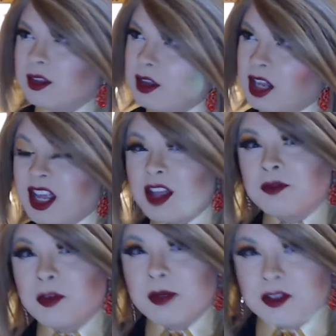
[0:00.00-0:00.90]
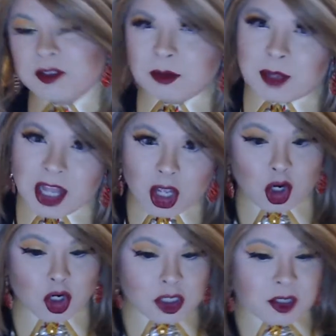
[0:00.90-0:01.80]
an infamous film, a
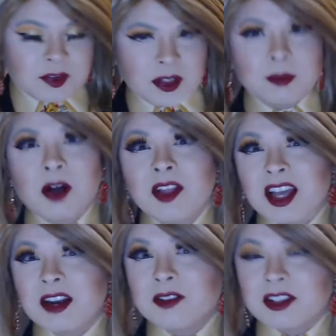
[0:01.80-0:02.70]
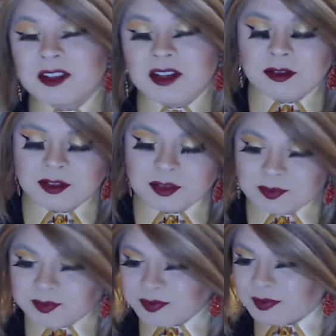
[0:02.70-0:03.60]
cursed film, all that kind of fun stuff.
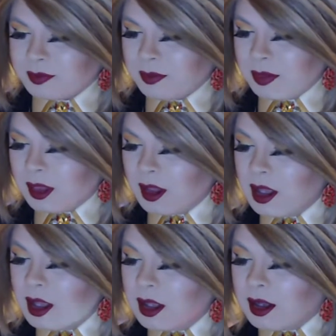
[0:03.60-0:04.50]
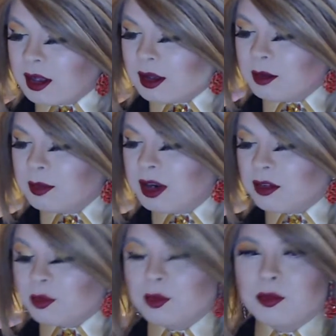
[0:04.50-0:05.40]
Uh, but it's
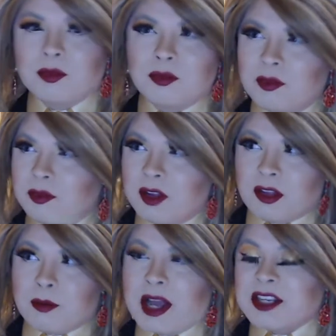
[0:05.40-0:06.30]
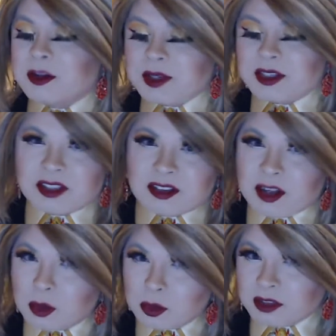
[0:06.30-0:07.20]
it's a masterpiece that
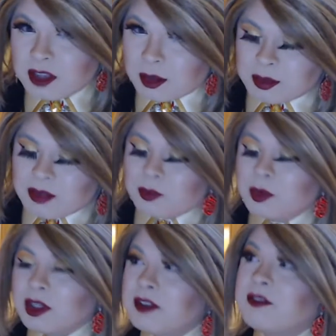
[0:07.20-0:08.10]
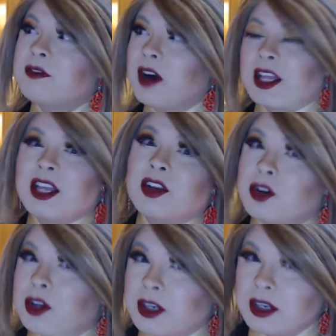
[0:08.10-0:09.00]
holds up. It's really fucking
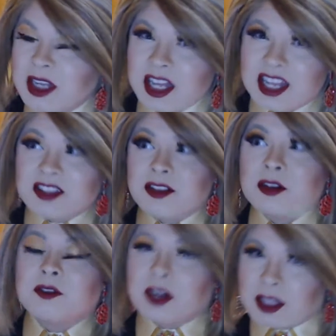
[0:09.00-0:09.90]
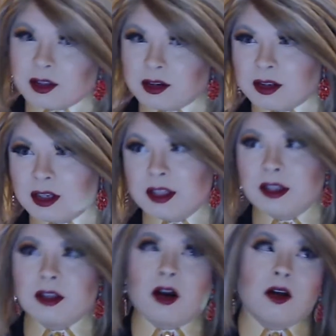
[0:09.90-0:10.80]
good. It's still fucking good, and then
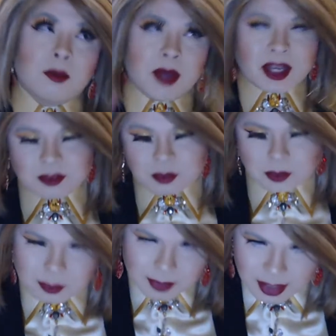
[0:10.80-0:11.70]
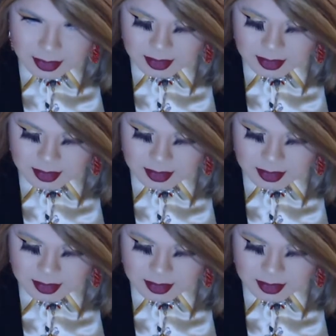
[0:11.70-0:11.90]
all the backstory behind